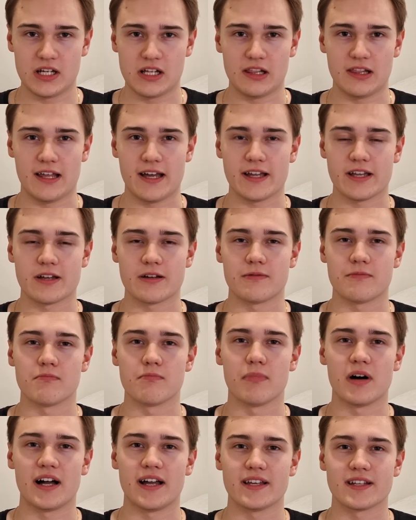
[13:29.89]
like
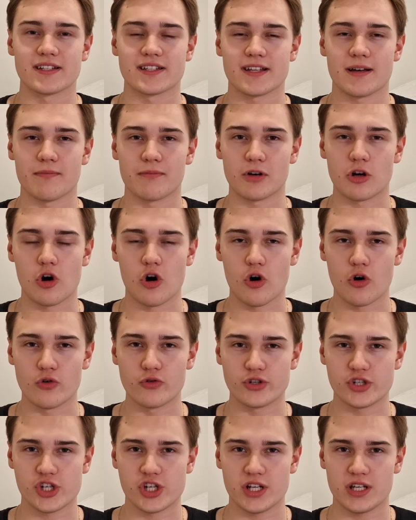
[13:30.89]
buying some
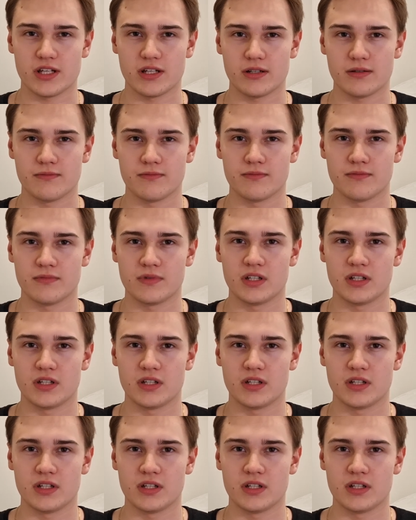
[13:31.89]
coaching,